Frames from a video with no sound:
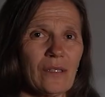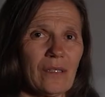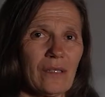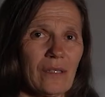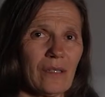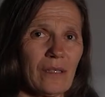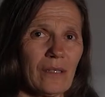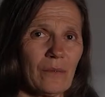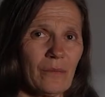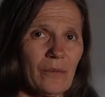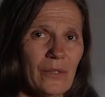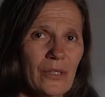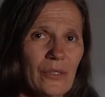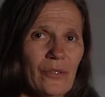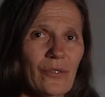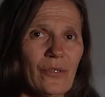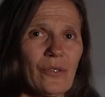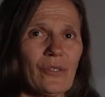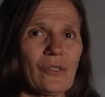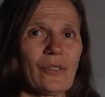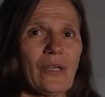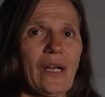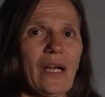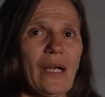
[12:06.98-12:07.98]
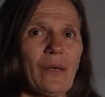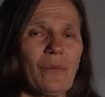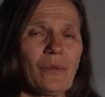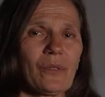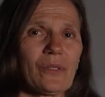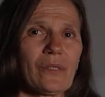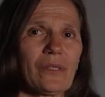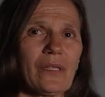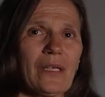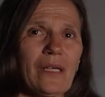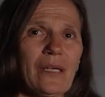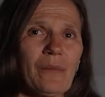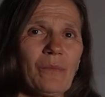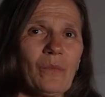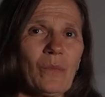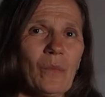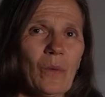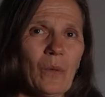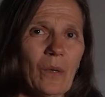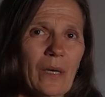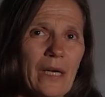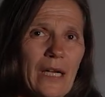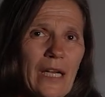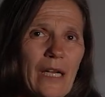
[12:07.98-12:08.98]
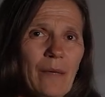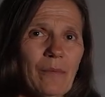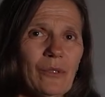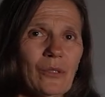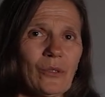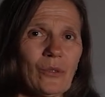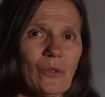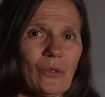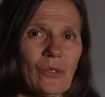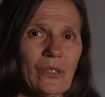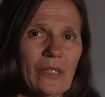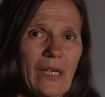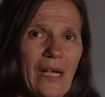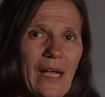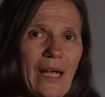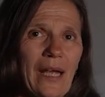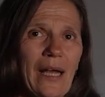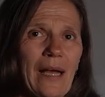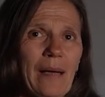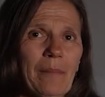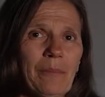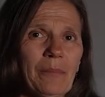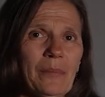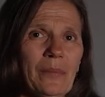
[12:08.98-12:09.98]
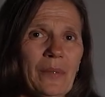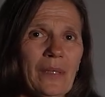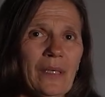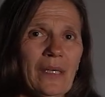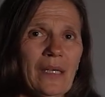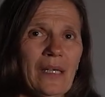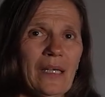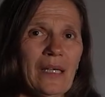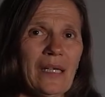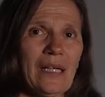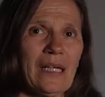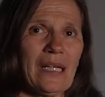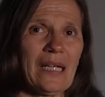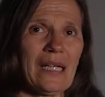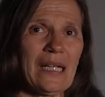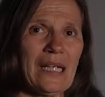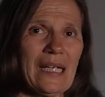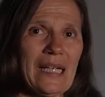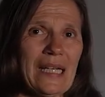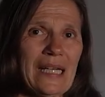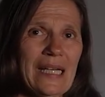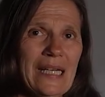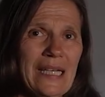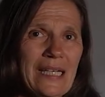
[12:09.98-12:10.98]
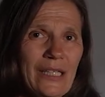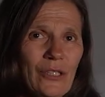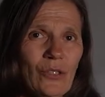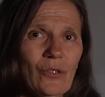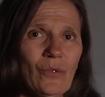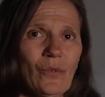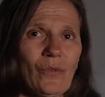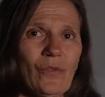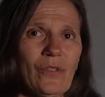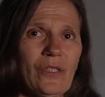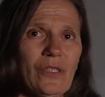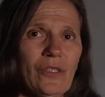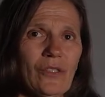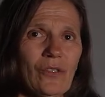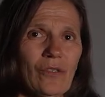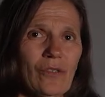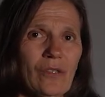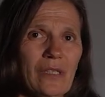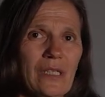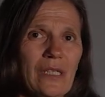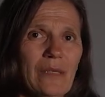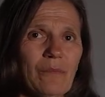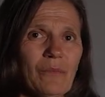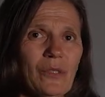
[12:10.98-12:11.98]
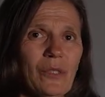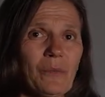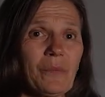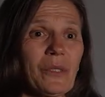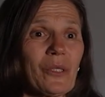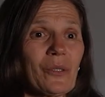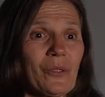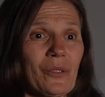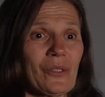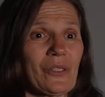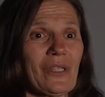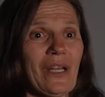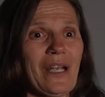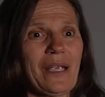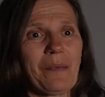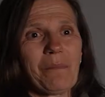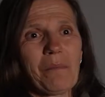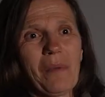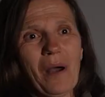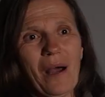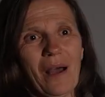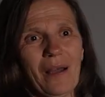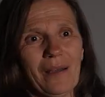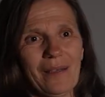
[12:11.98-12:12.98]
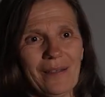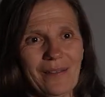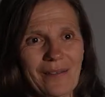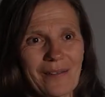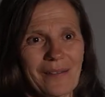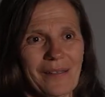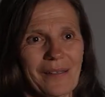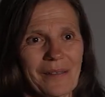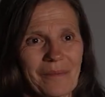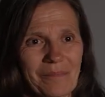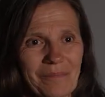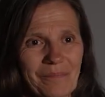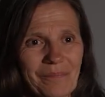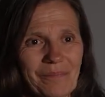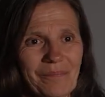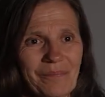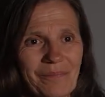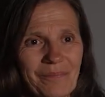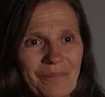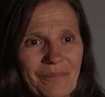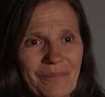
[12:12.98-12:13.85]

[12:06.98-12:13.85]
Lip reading: a researcher I was more able to tap into these themes because I embodied them.